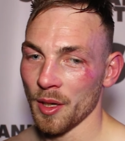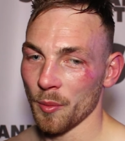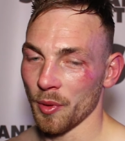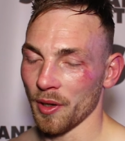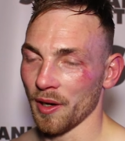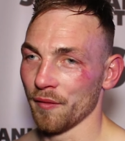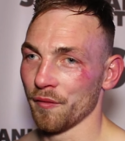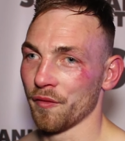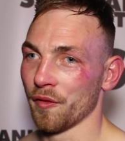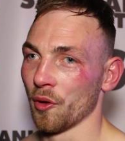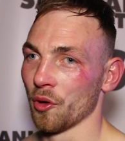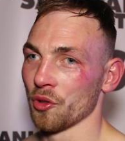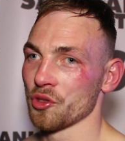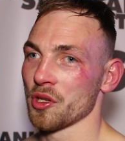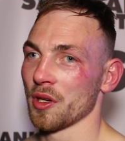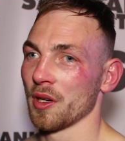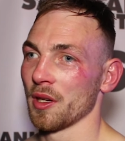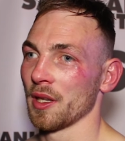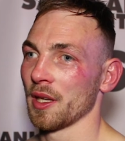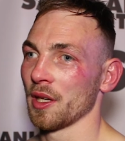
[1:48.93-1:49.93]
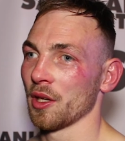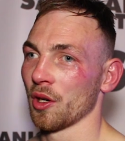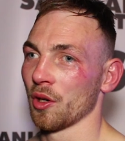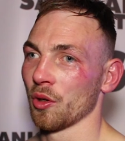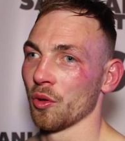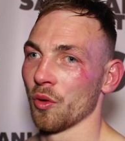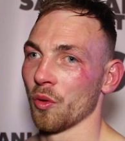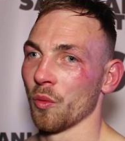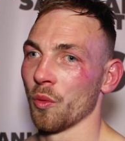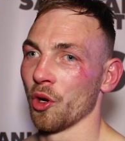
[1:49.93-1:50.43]
But unfortunately, I got
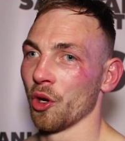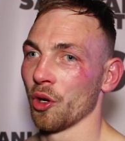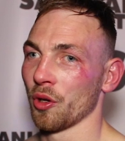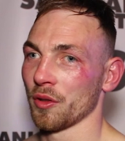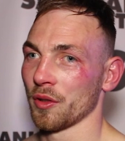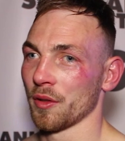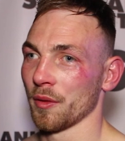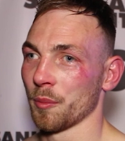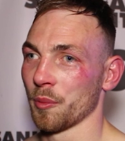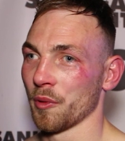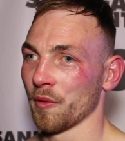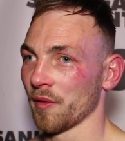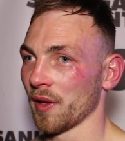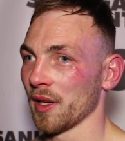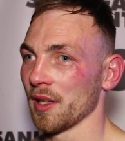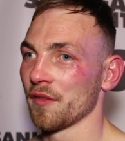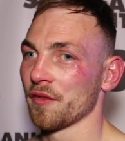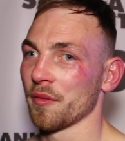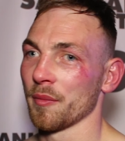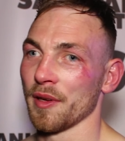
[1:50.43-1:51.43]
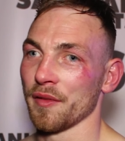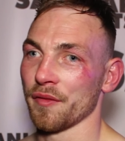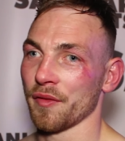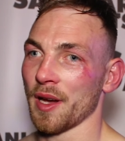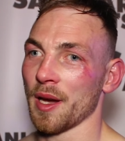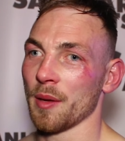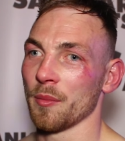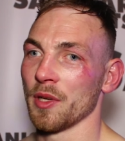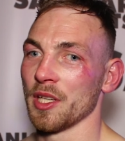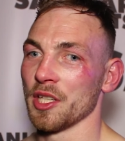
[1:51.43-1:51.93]
to go to work to provide for my
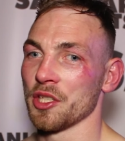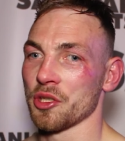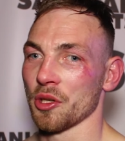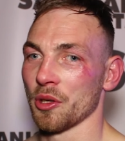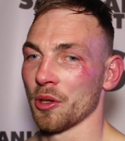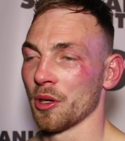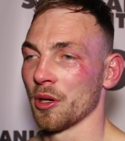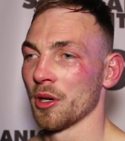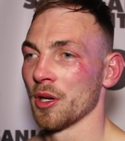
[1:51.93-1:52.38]
family, so